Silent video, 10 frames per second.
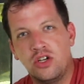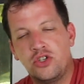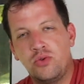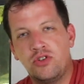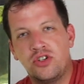
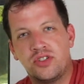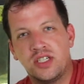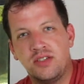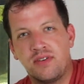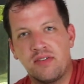
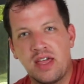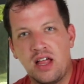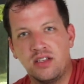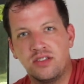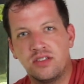265
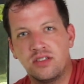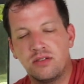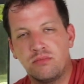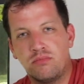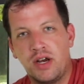gallons
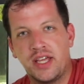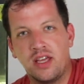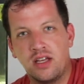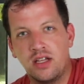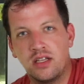breaking
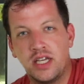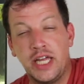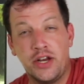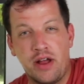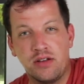
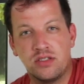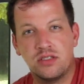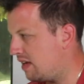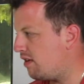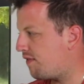in your house?
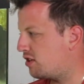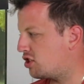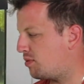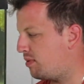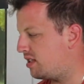Even if there's a
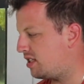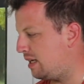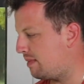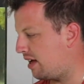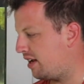split
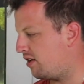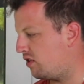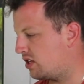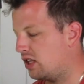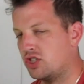seam down here and
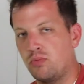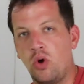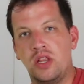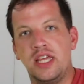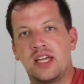there's a
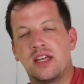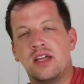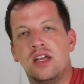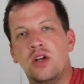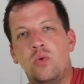small leak,
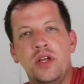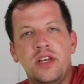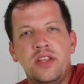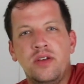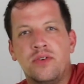what are you
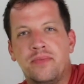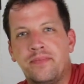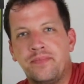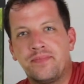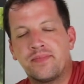gonna do?
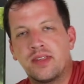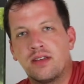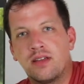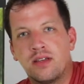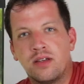
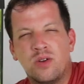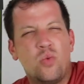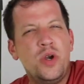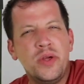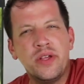
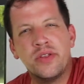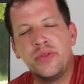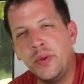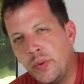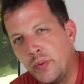What are you gonna
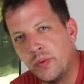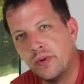do?